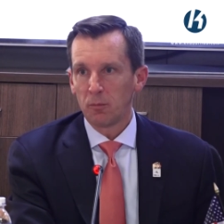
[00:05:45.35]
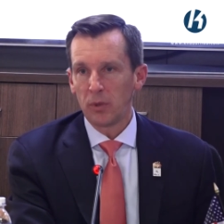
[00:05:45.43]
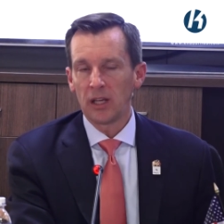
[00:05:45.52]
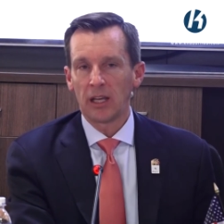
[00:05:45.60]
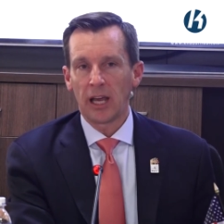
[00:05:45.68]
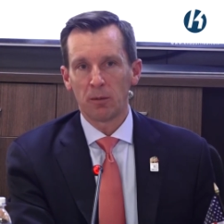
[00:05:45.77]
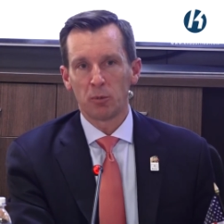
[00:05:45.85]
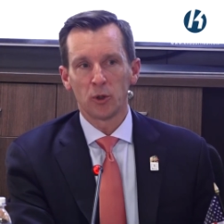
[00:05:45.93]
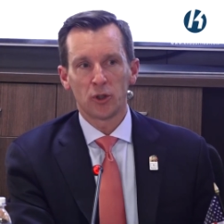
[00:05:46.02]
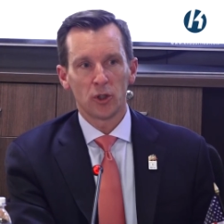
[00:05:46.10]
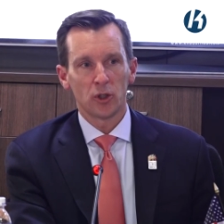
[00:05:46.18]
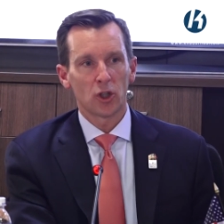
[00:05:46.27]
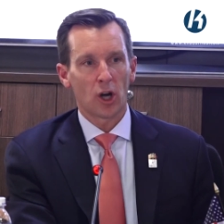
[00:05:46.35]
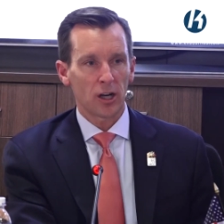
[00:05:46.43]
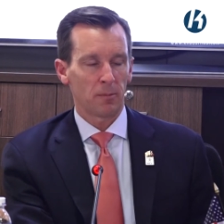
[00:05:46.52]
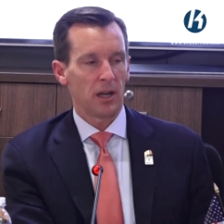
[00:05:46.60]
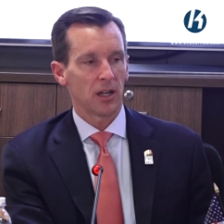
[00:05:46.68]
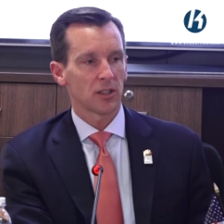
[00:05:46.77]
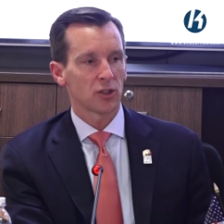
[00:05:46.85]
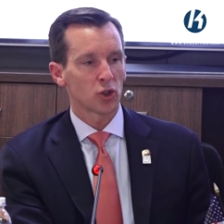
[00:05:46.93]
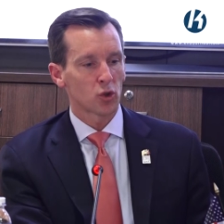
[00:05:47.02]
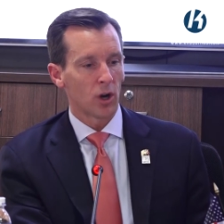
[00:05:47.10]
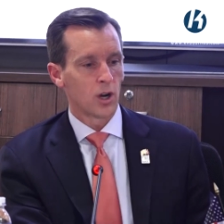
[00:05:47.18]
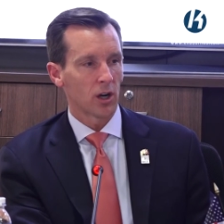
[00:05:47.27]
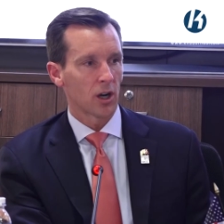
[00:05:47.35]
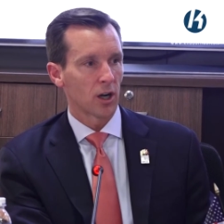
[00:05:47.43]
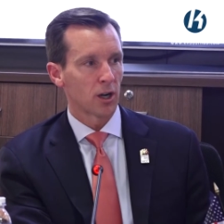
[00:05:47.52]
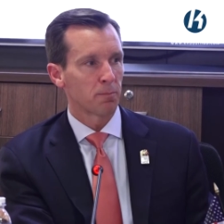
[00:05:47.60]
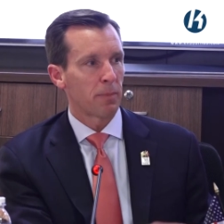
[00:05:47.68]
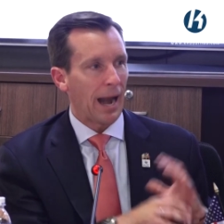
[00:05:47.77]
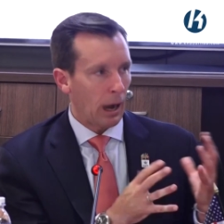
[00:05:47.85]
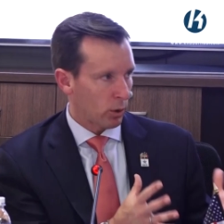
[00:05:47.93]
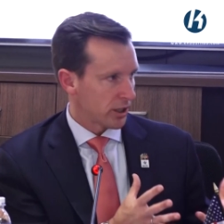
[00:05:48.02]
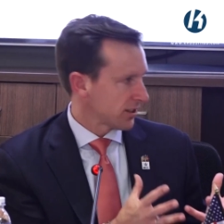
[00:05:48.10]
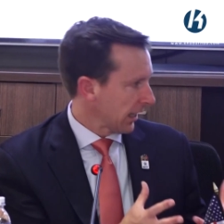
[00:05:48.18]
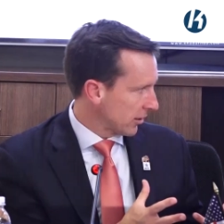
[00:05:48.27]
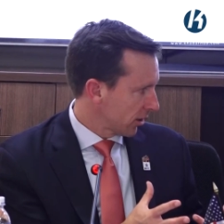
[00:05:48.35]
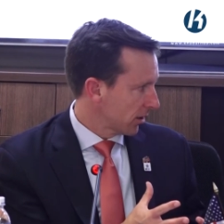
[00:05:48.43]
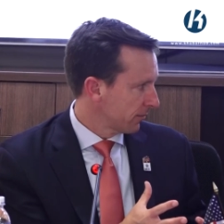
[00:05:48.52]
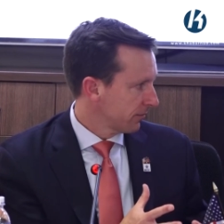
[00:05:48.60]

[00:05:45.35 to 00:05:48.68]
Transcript: being able to talk about a stronger power sector